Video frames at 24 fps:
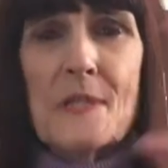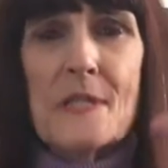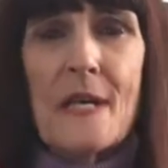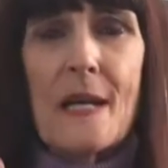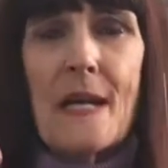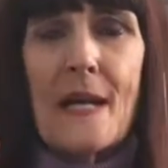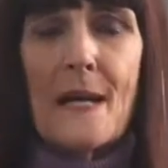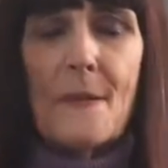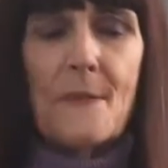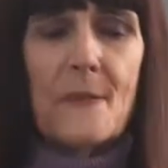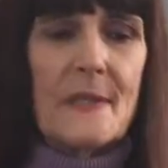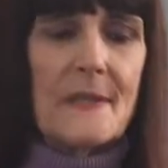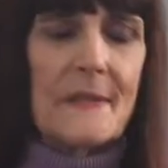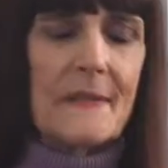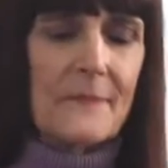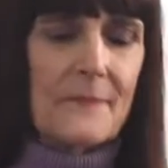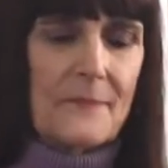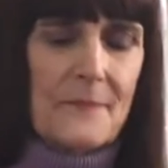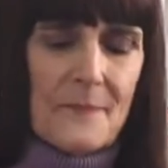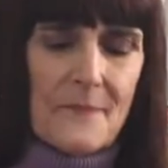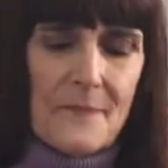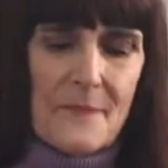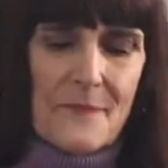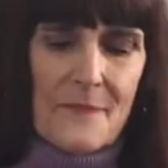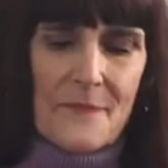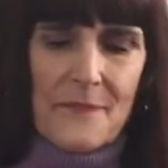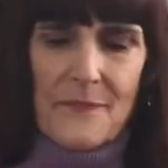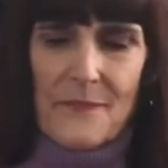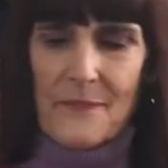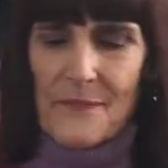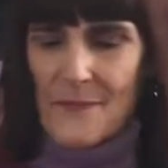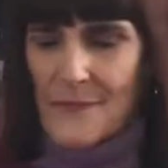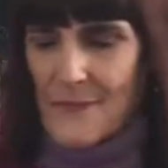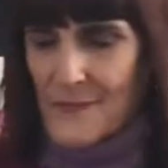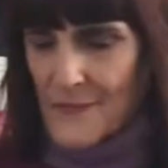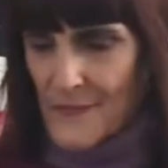time in
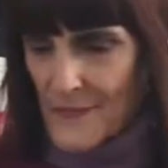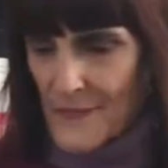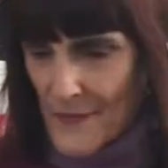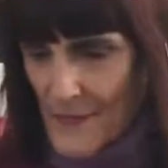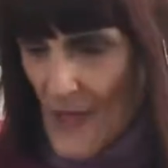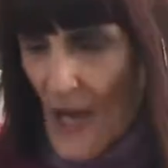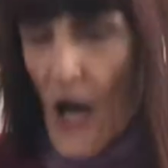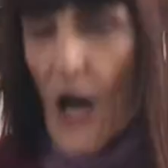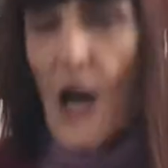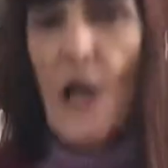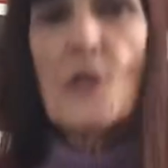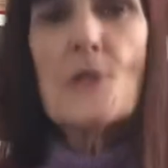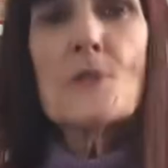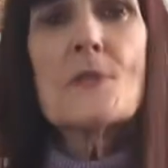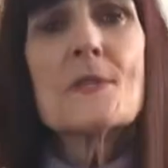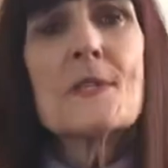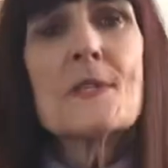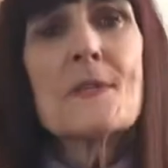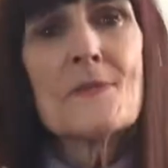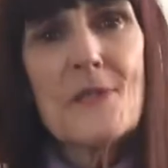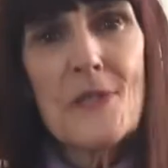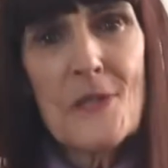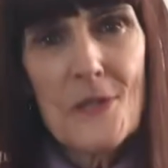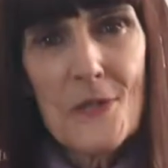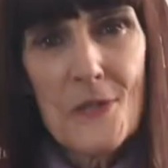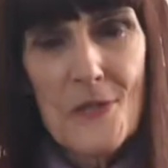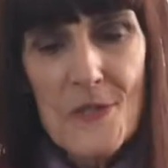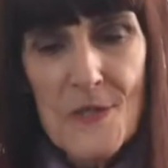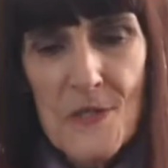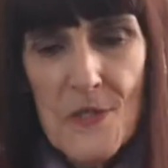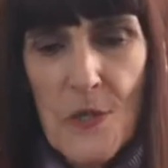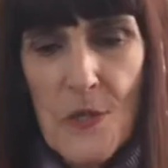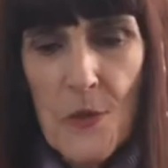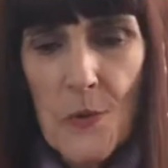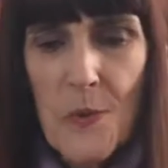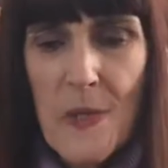hundreds of years.
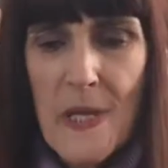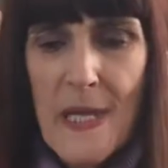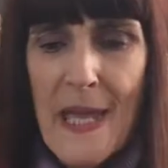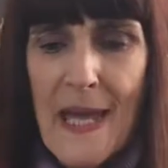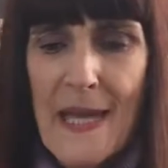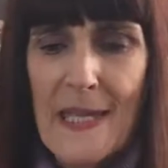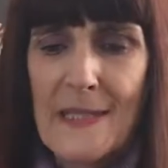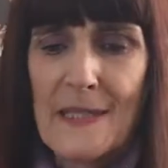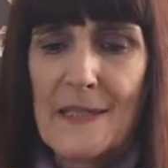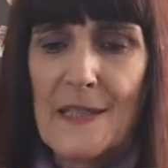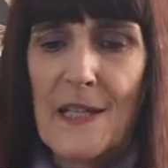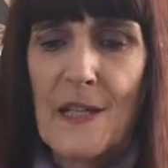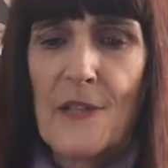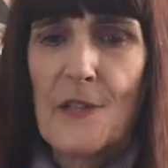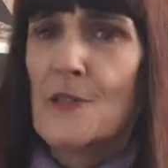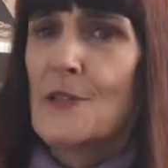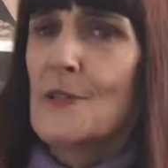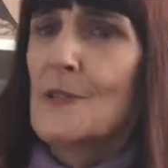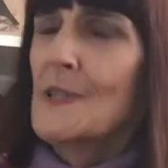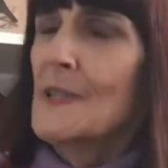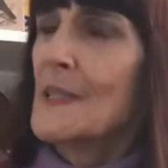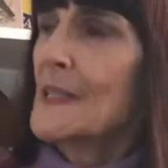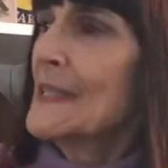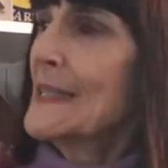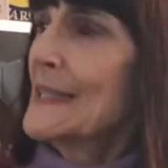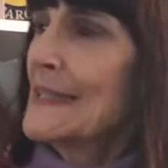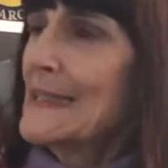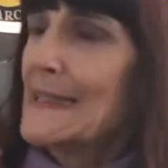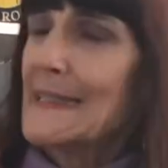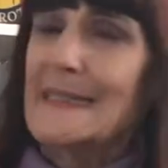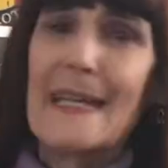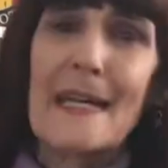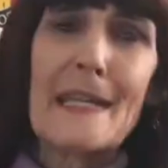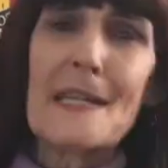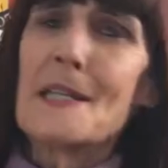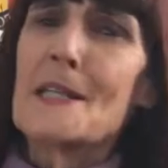So we had
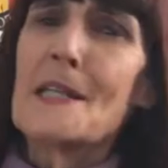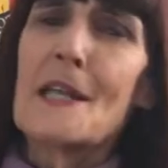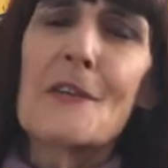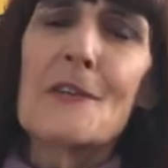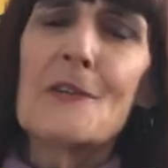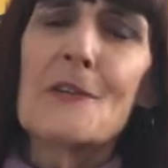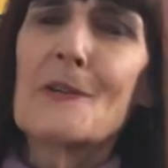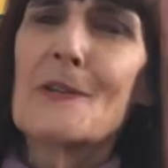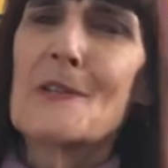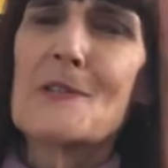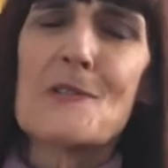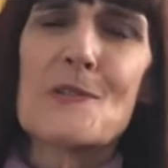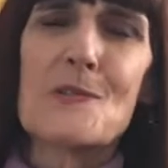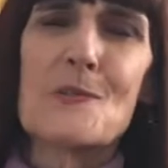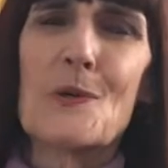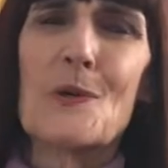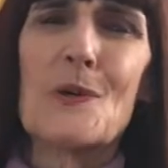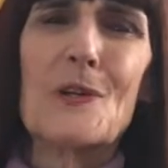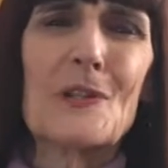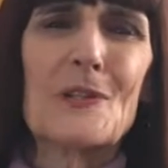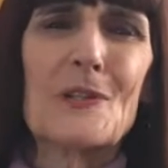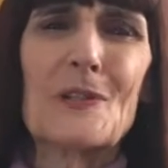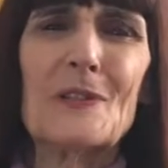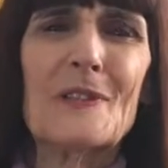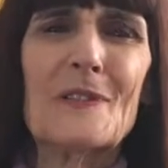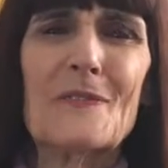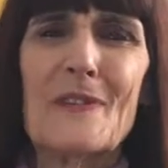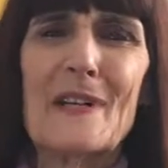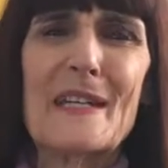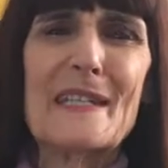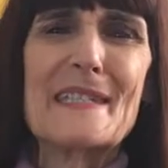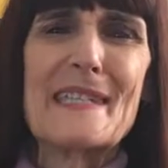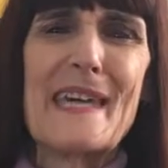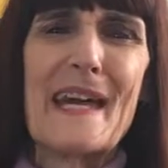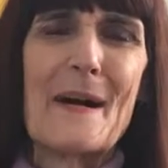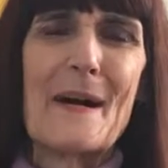yet another historical
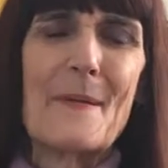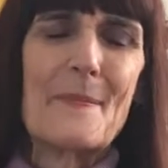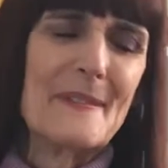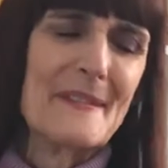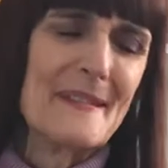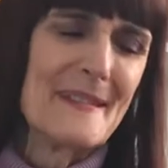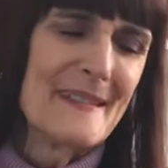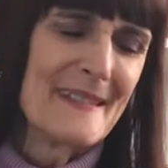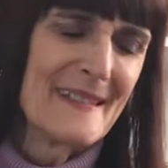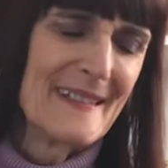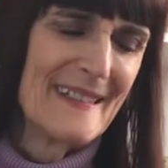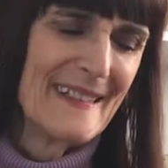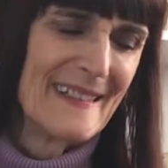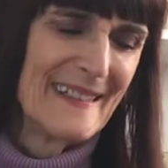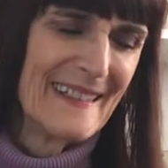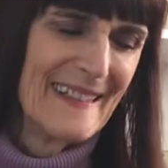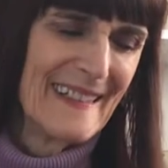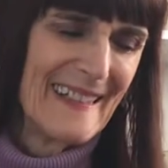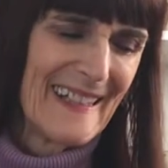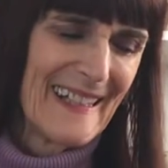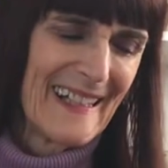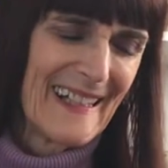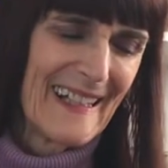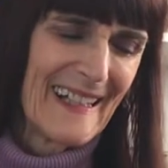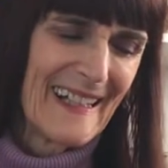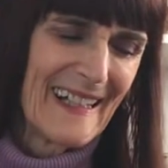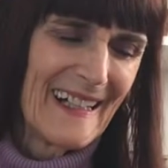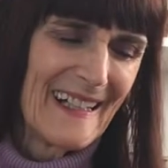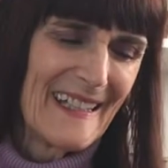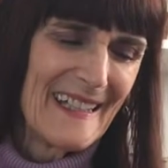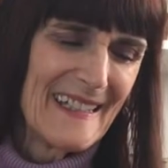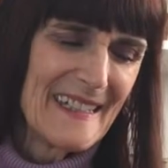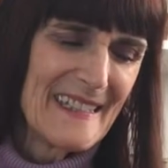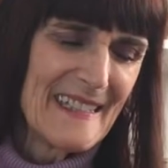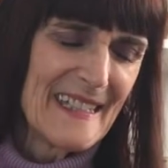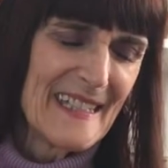event happen,
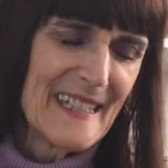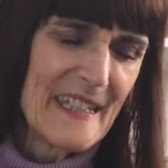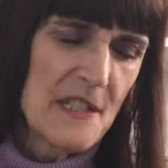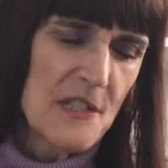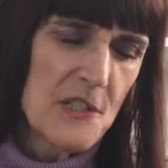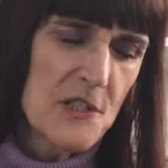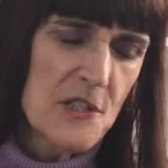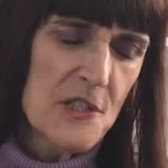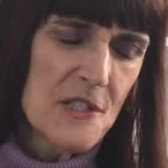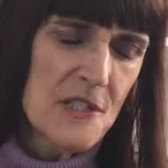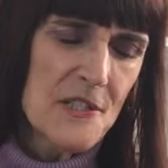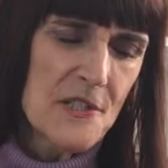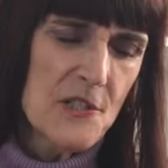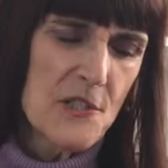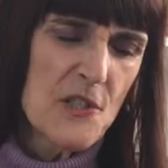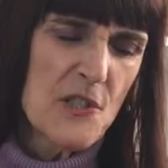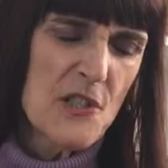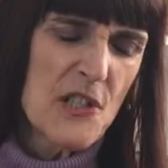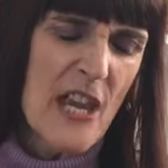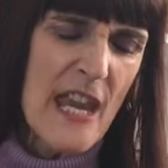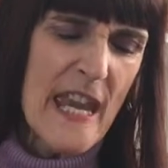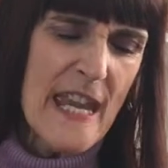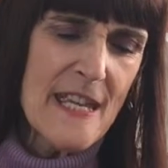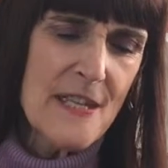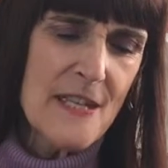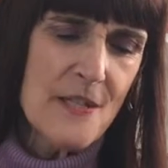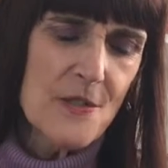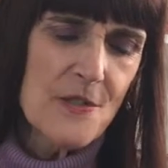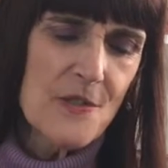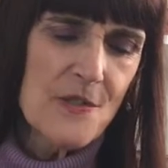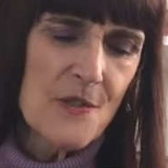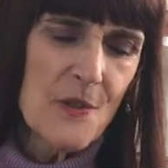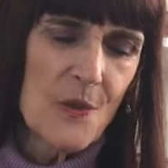and it just changed the